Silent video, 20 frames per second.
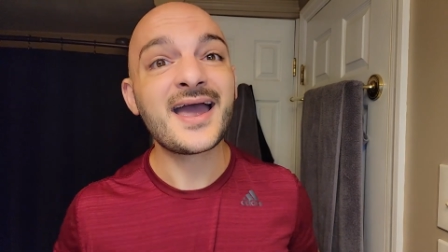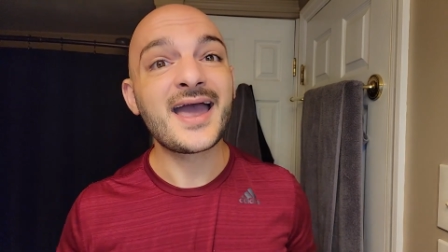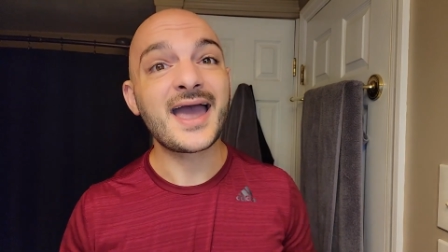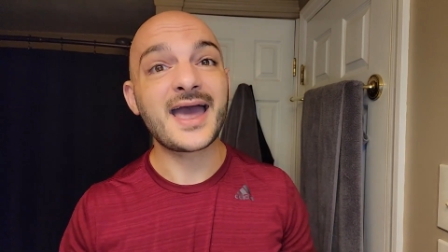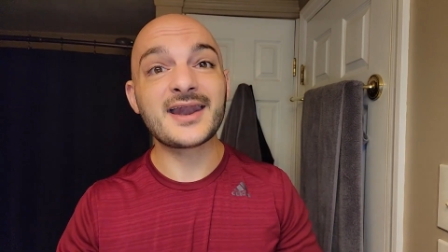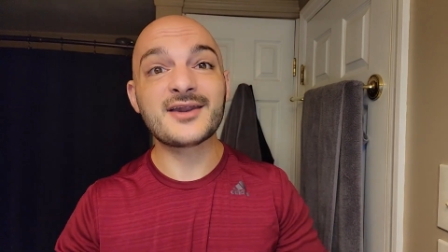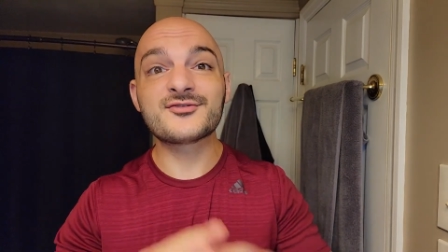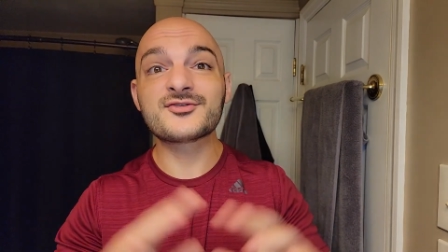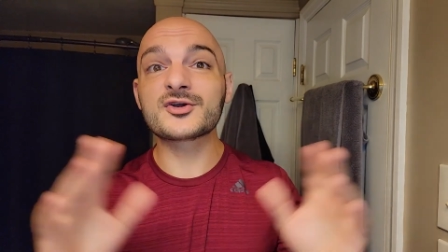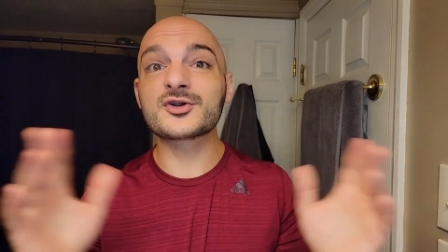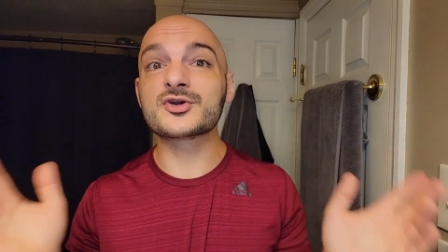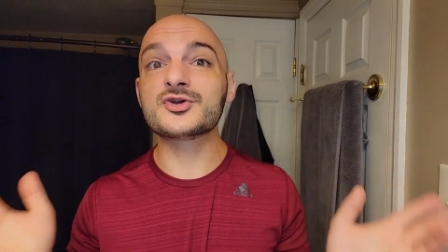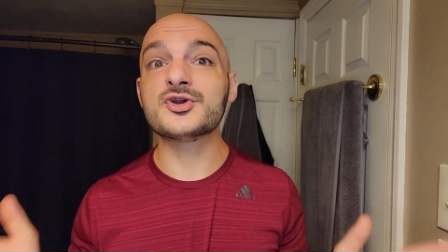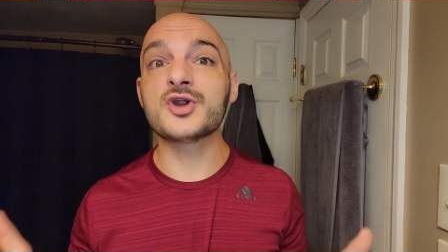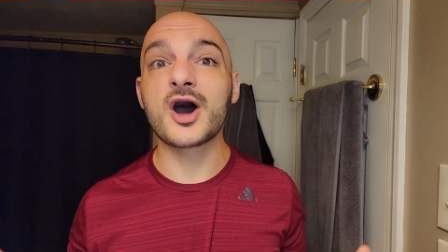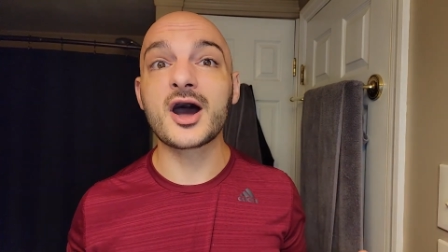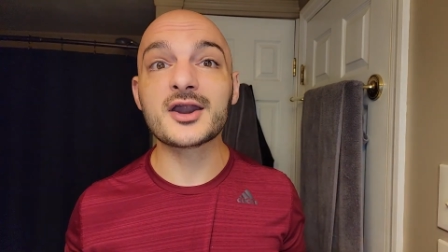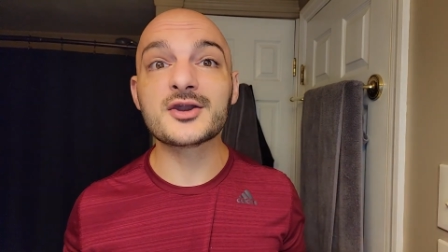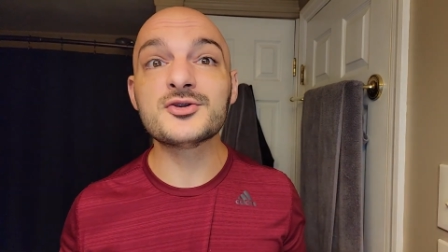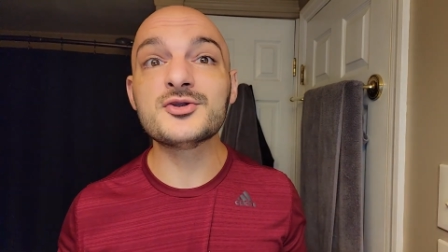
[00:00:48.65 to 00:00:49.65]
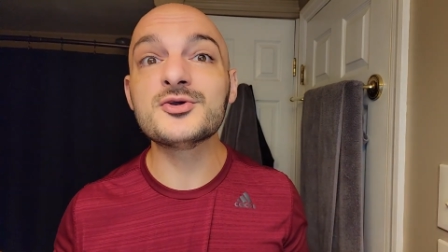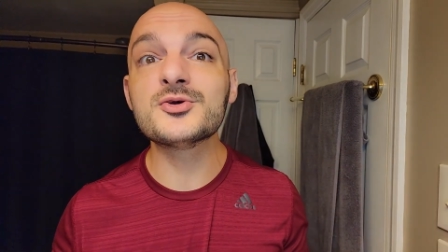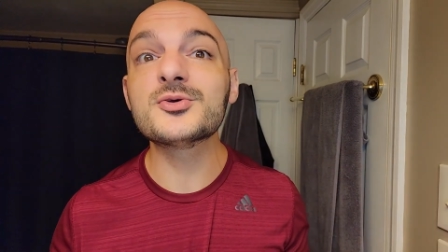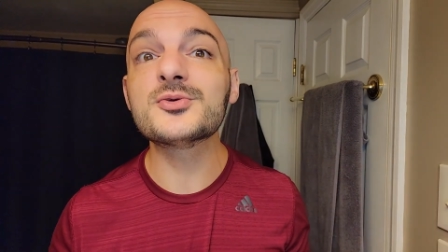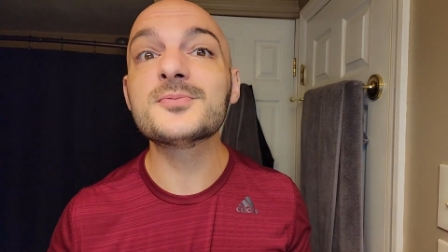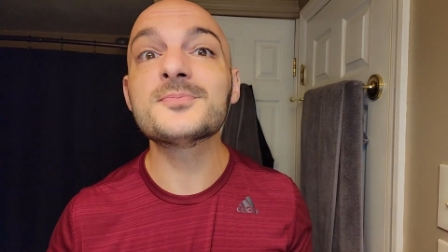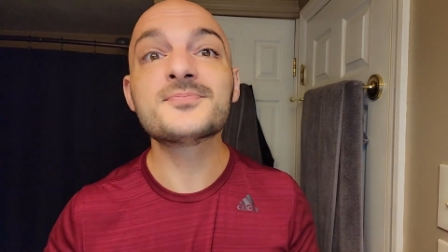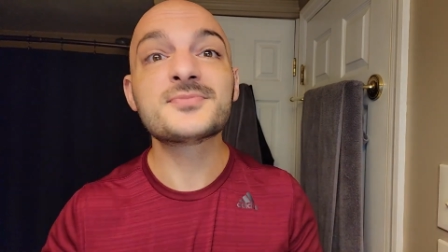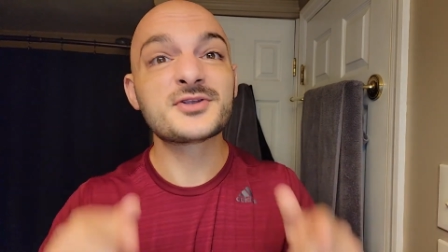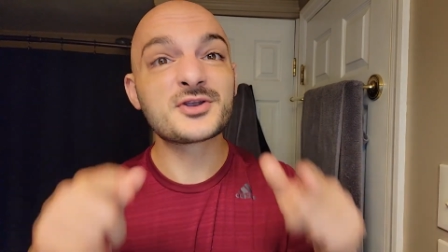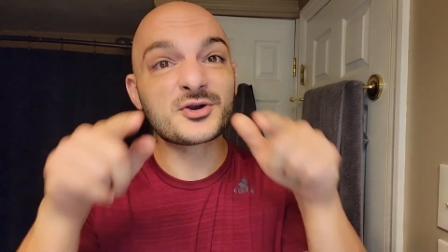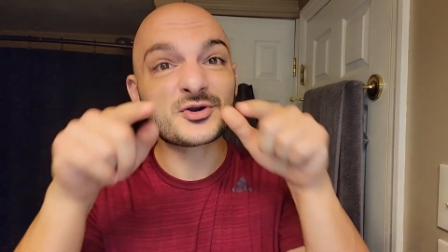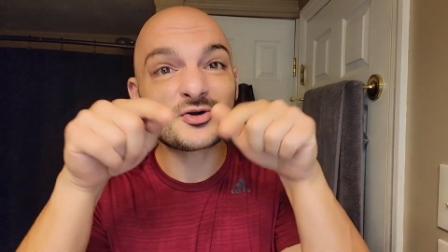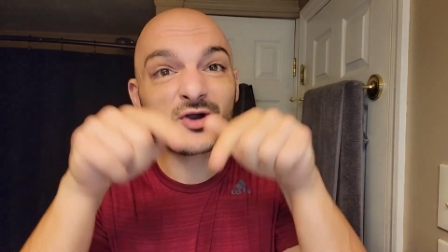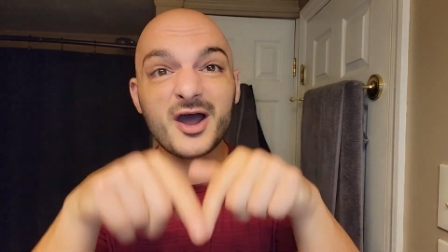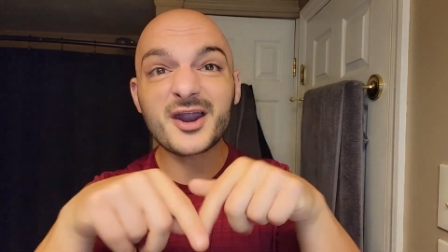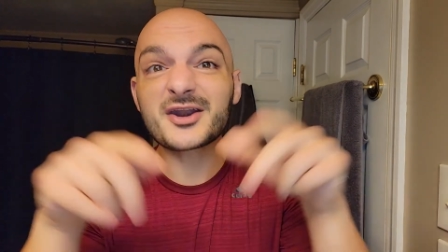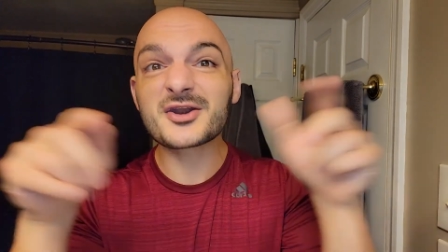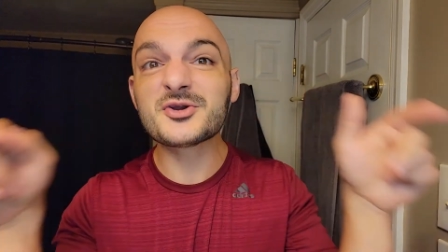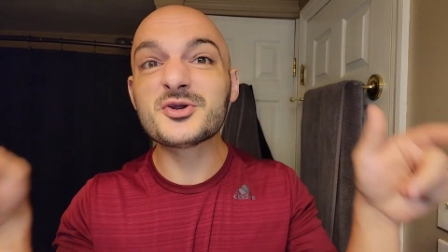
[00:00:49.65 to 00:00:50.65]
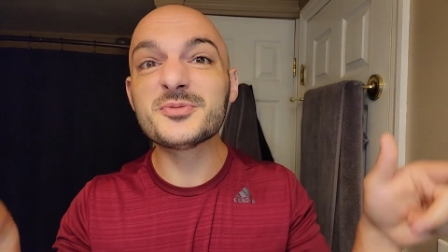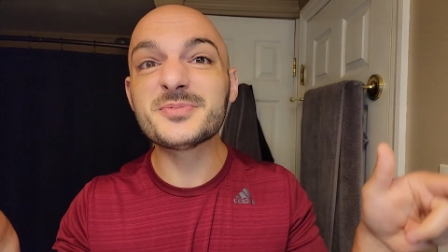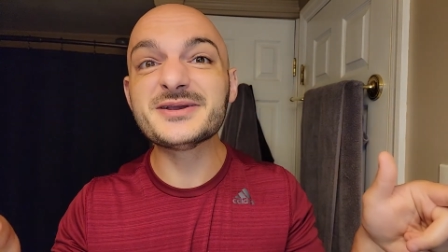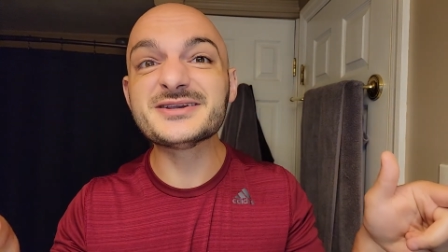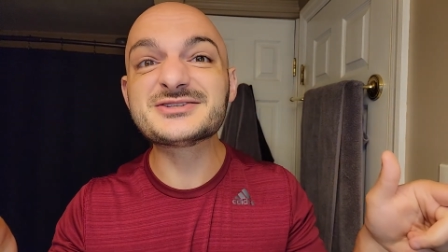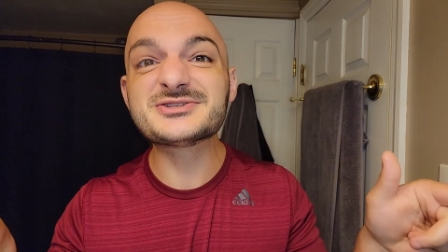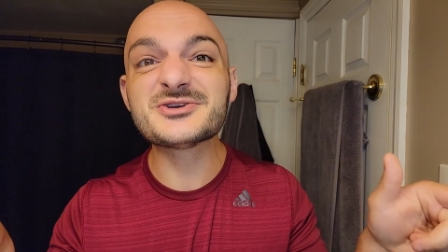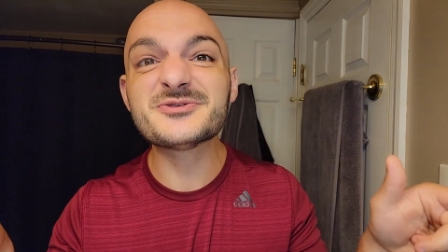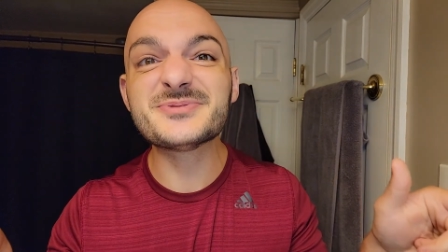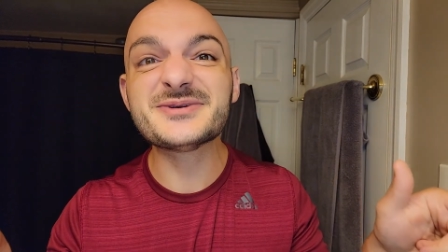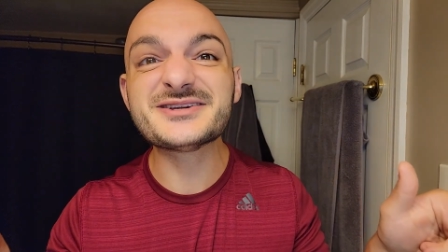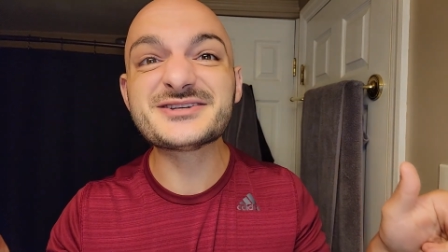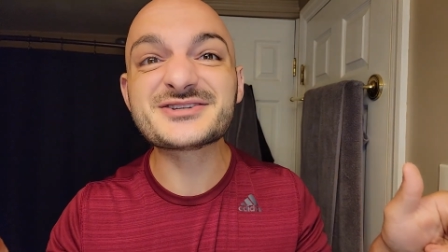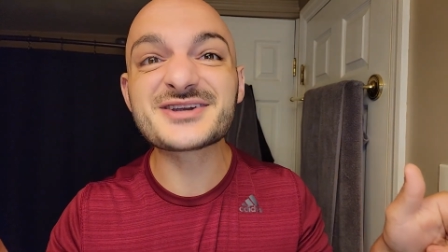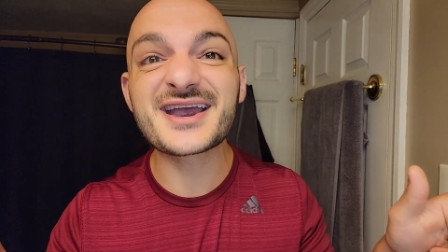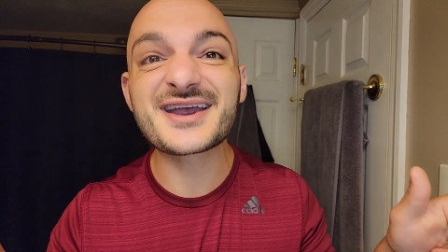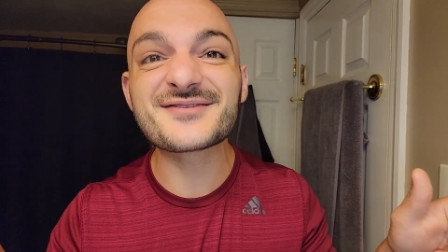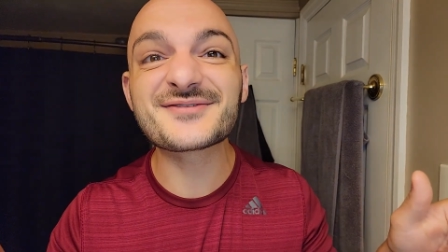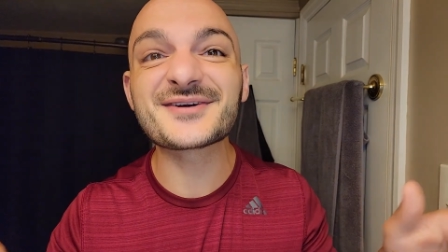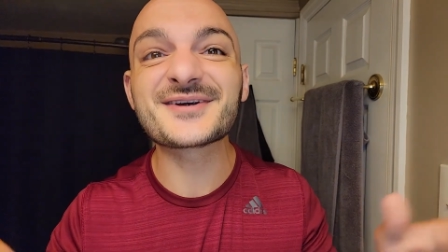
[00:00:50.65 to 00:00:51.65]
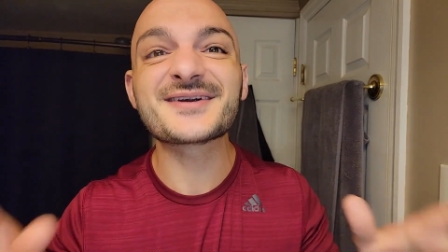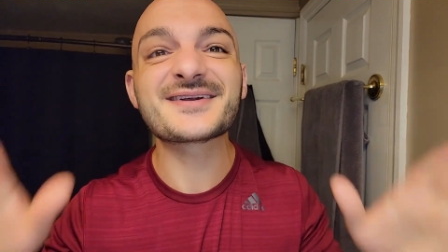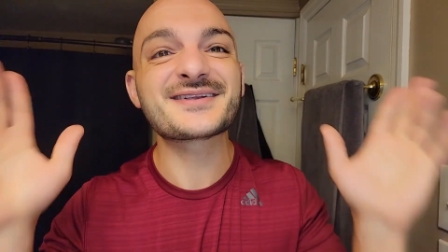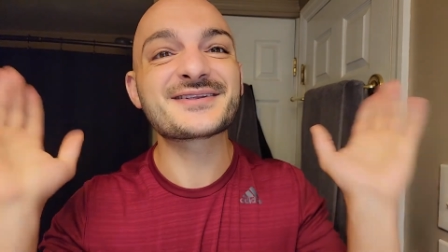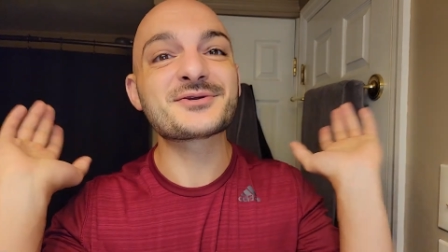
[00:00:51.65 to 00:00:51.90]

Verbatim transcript: And if you're not new, you're not a newbie Subie shaver,